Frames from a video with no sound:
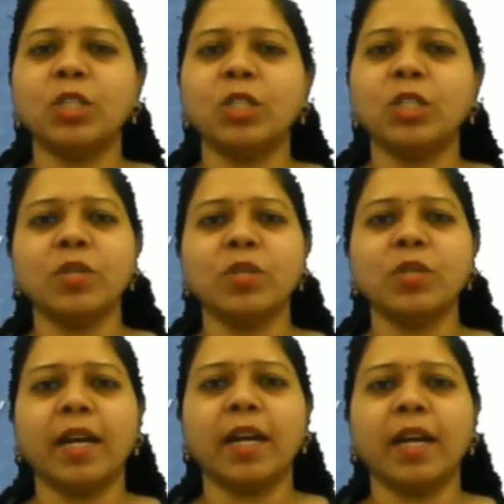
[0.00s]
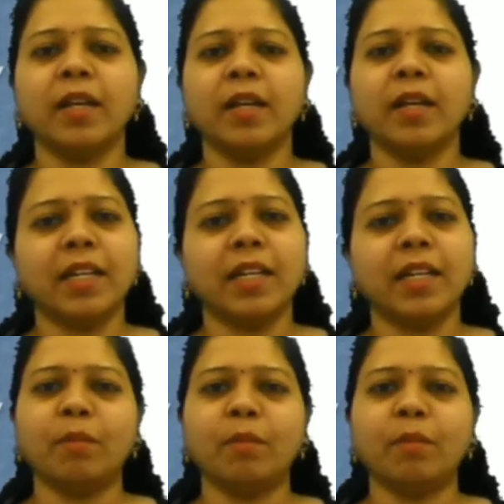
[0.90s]
And we shows that
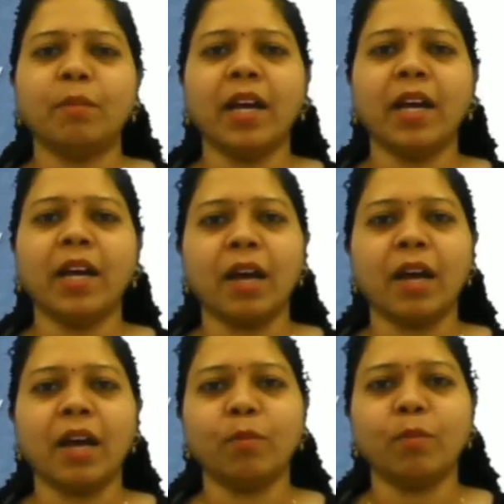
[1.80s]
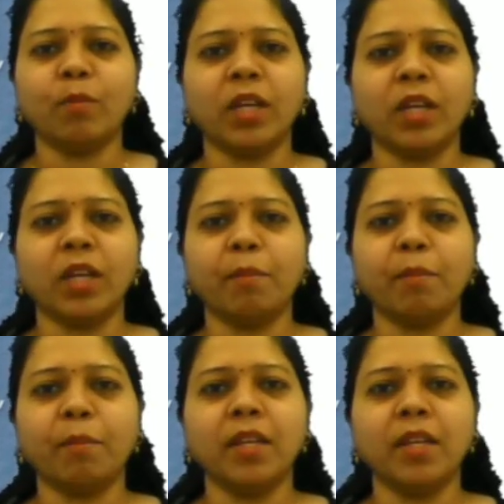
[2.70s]
the diamond and graphite both are